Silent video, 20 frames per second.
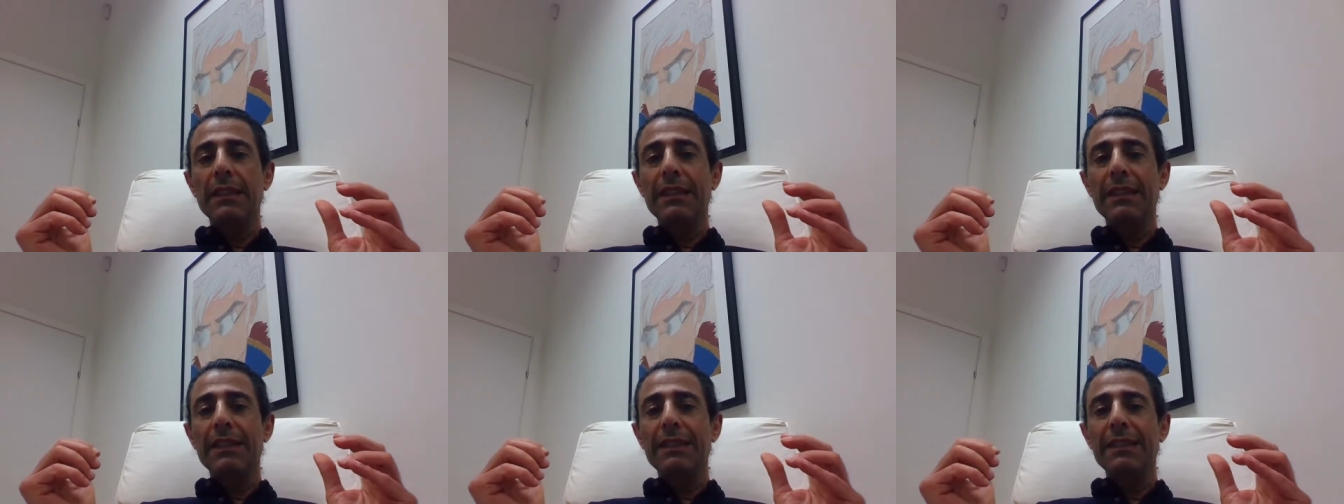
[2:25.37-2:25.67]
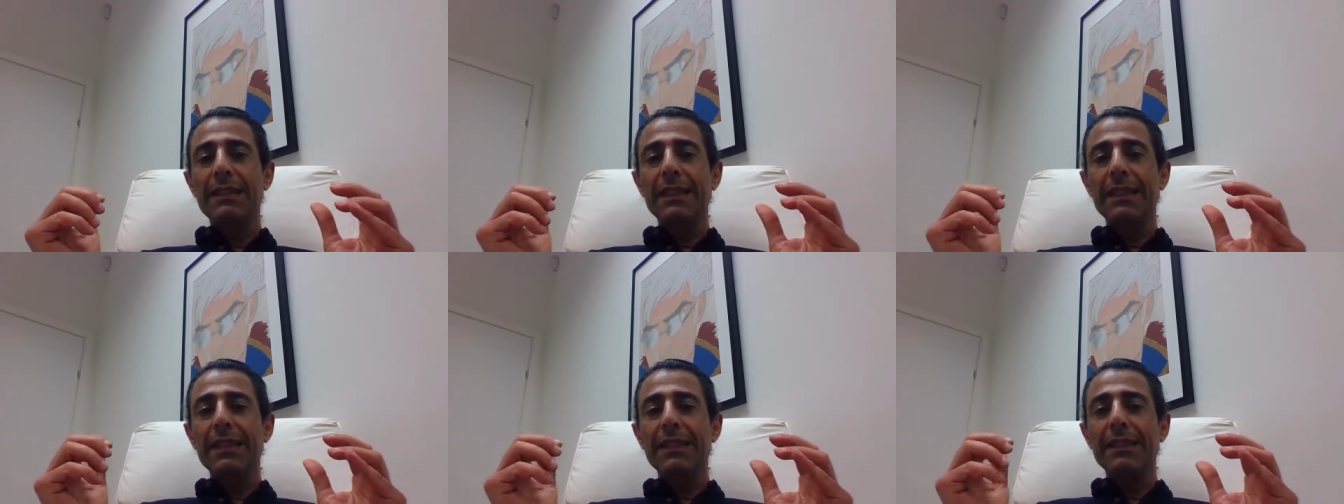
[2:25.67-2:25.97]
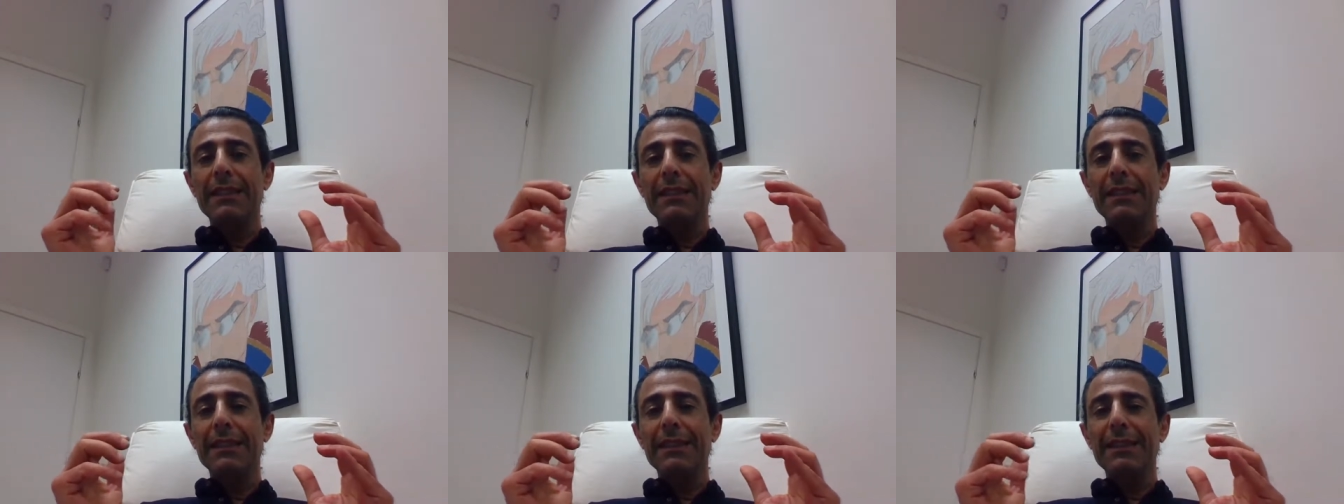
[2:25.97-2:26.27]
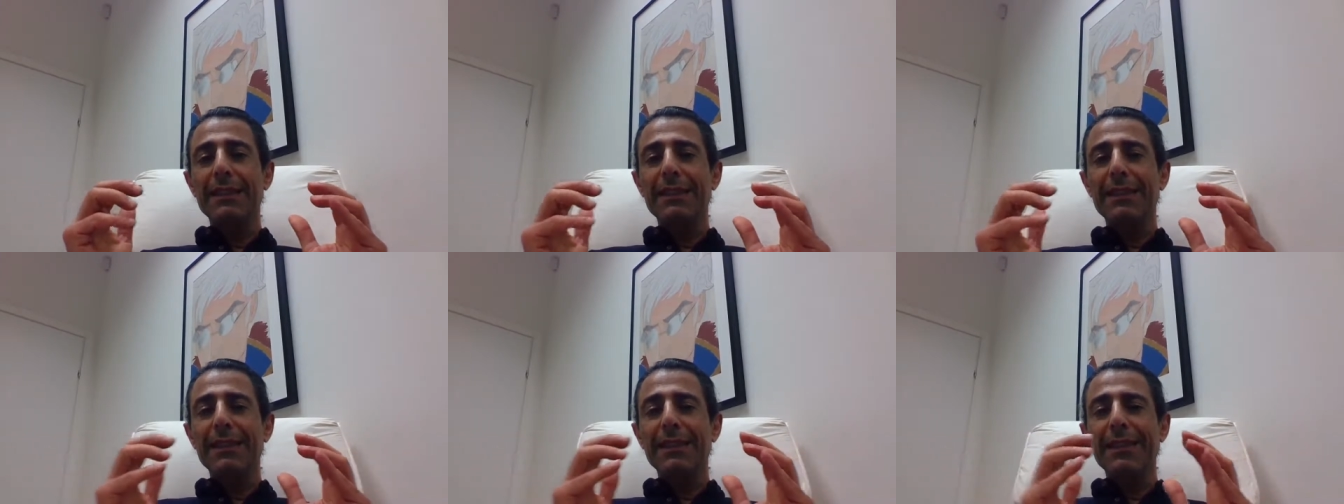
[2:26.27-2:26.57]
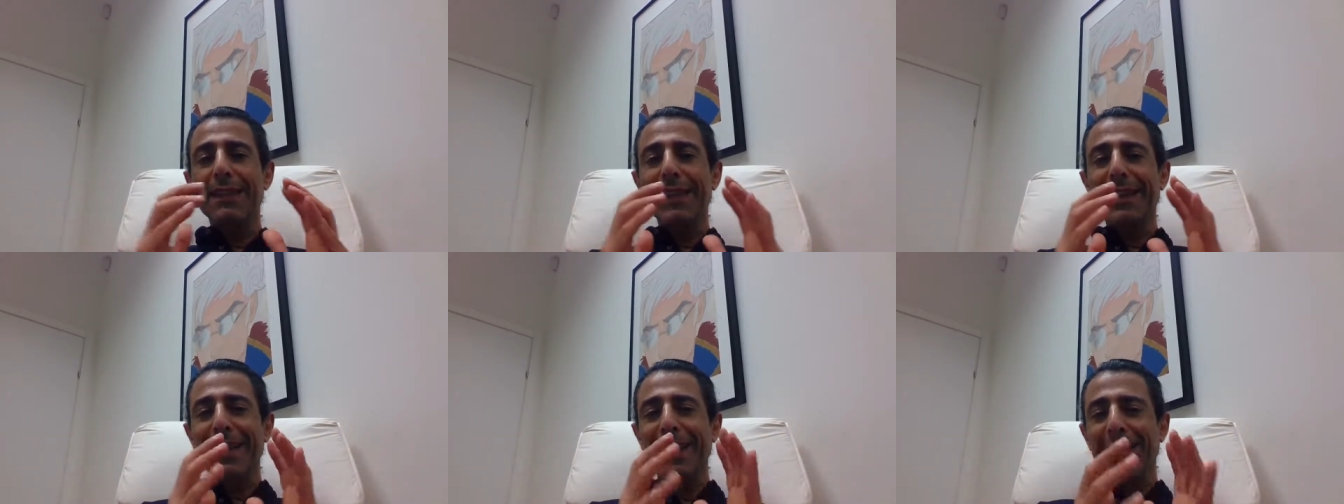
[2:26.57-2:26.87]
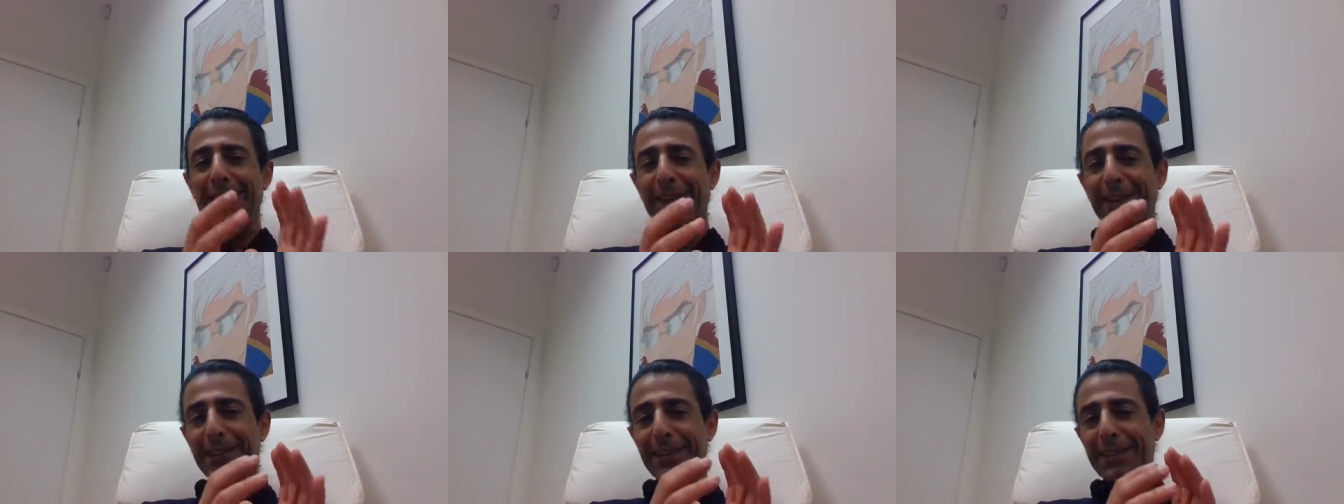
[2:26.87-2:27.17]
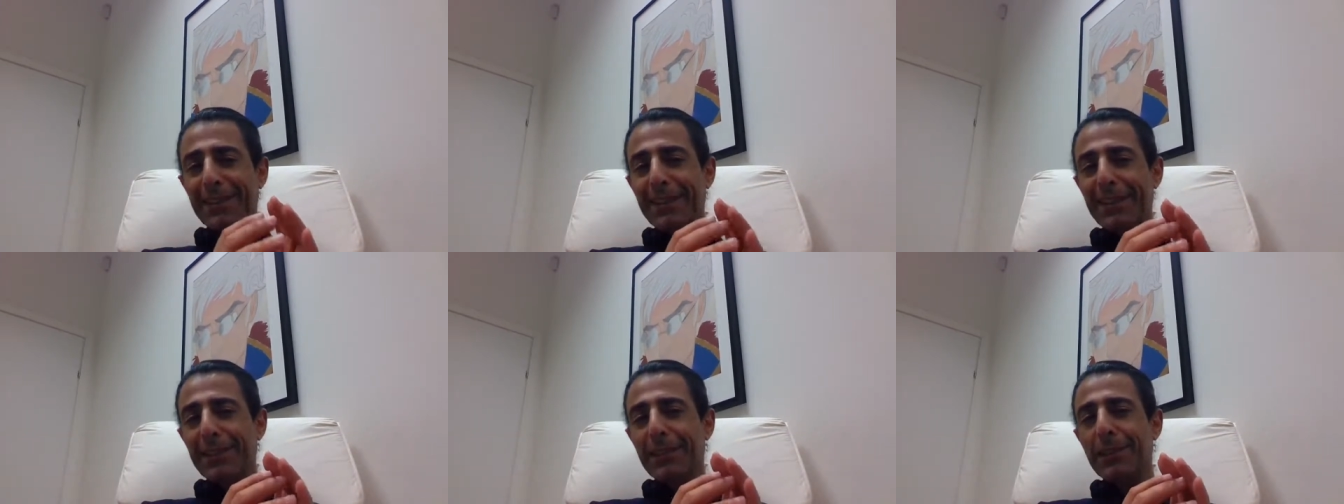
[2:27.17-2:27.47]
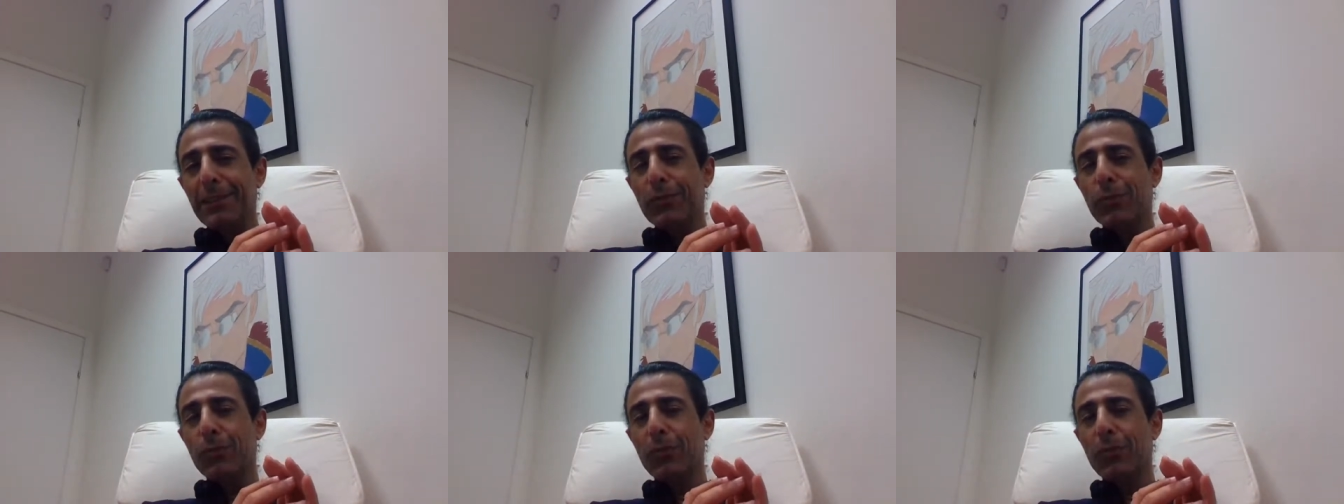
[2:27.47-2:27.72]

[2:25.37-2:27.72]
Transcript: reality that